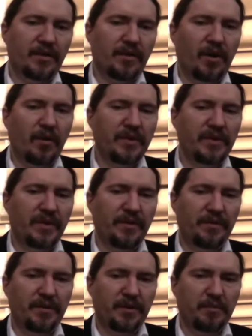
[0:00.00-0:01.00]
always a
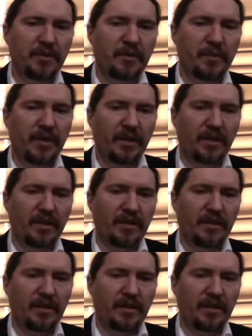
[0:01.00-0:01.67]
difference between